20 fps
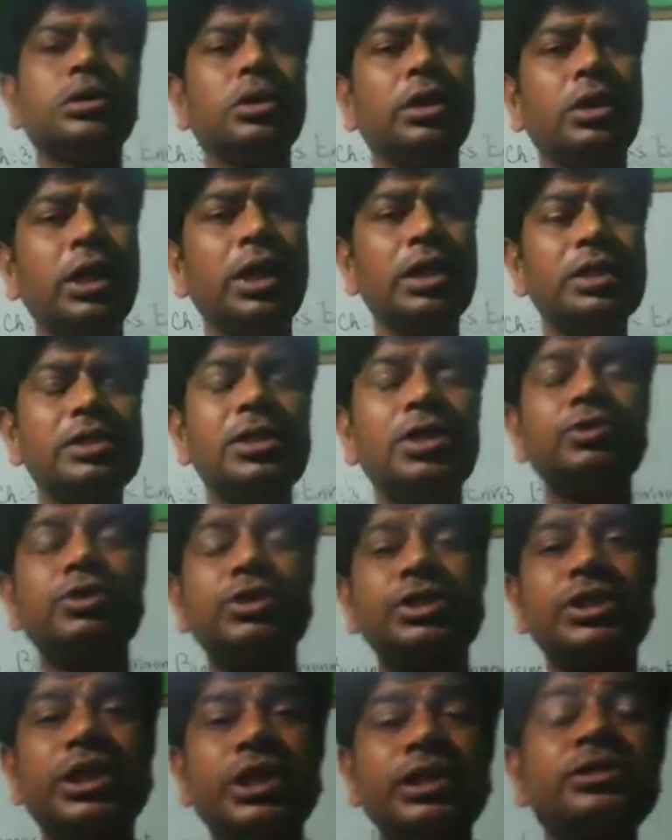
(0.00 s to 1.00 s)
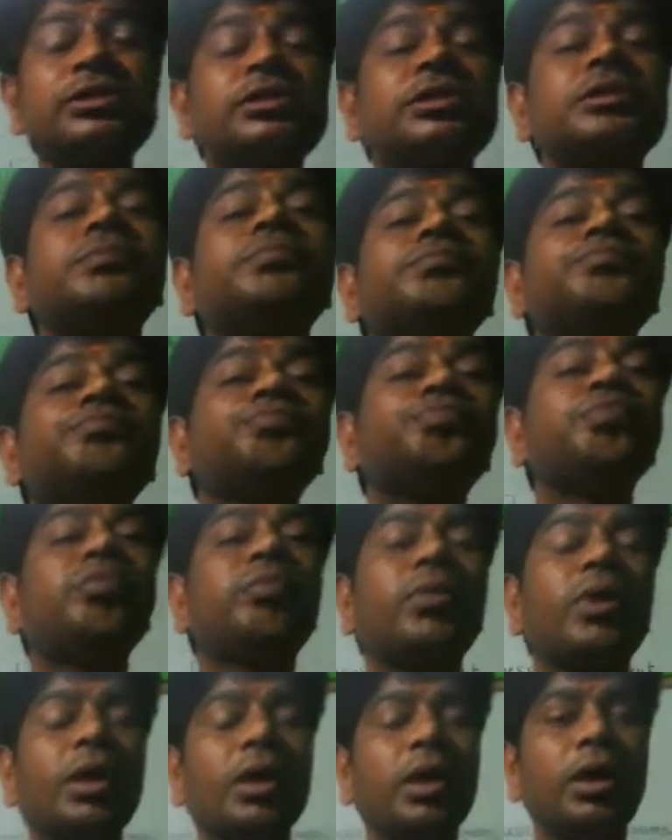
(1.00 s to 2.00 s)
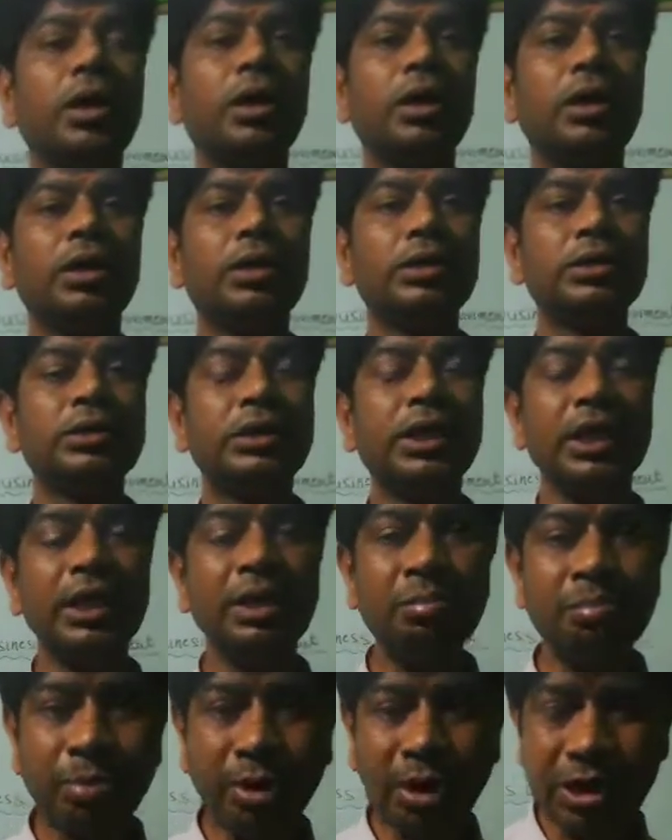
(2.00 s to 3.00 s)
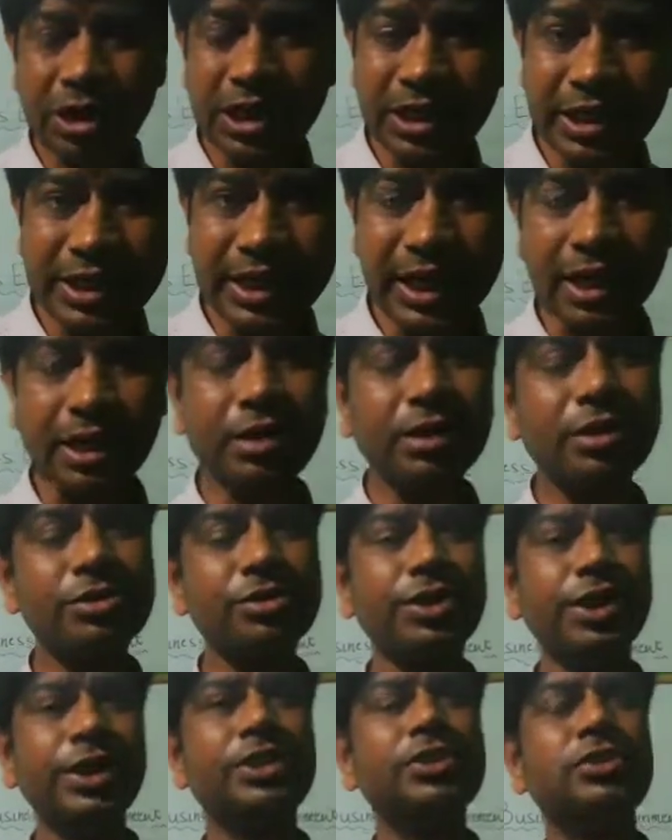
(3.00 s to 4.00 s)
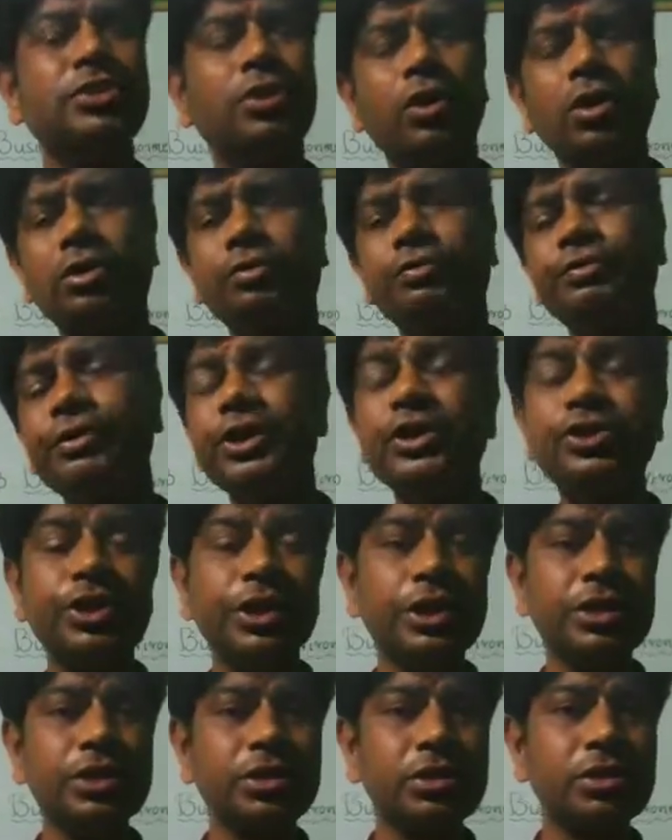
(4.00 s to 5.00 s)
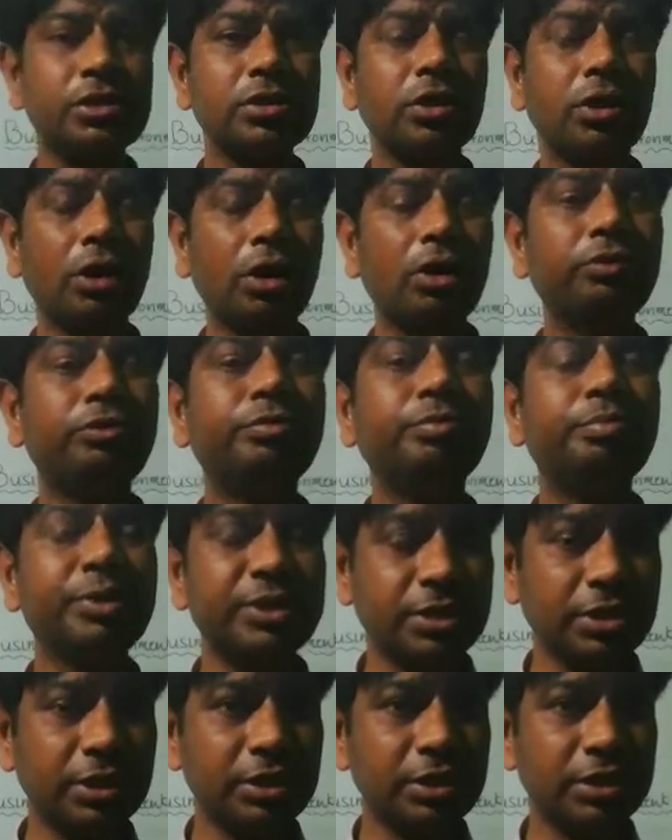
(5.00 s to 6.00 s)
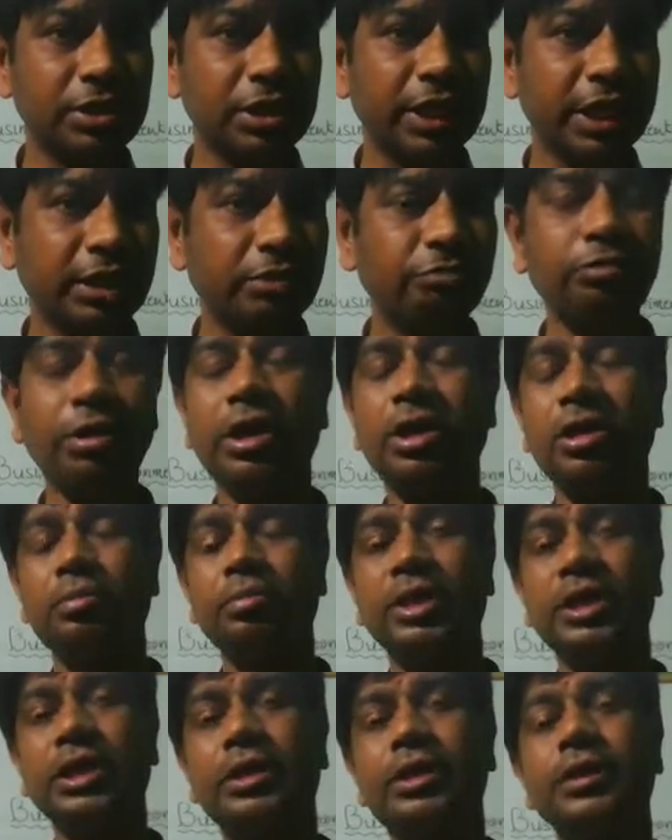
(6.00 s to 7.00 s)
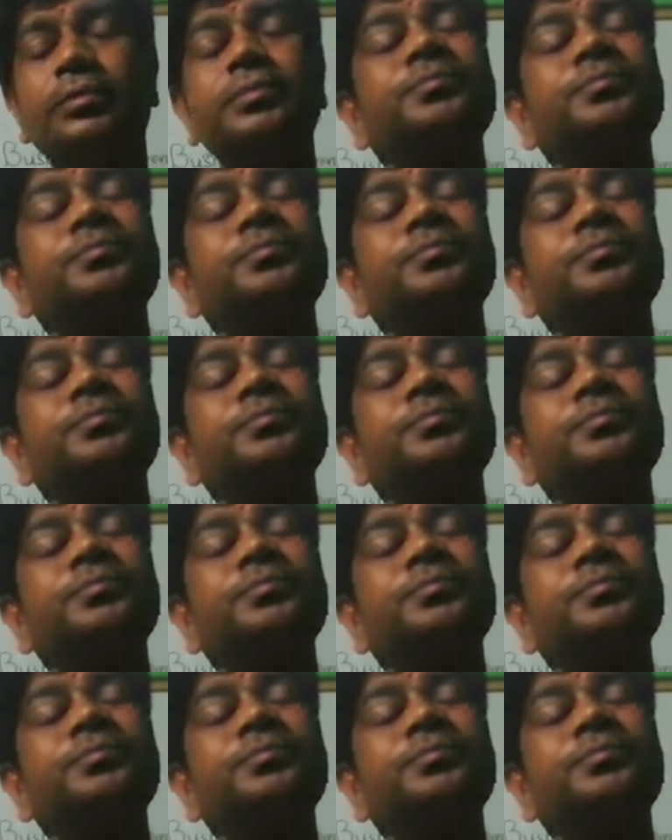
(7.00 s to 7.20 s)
Let us now discuss the important characteristics or features of business environment.